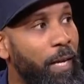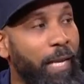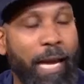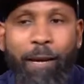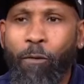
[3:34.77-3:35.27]

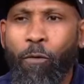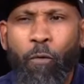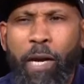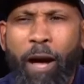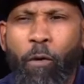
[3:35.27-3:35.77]
Like,
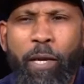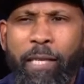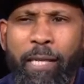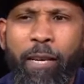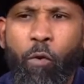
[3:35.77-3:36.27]
we always
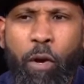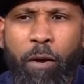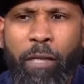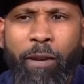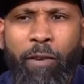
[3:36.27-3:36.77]
didn't agree
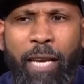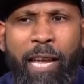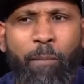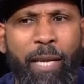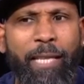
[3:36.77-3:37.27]
on
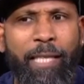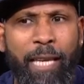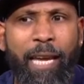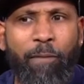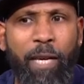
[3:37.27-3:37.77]
everything, but at the
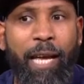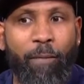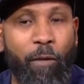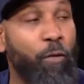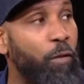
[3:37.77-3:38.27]
same time,
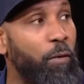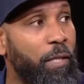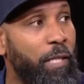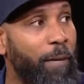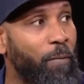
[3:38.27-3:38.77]
he was doing
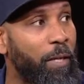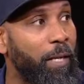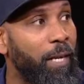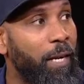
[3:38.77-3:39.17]
something.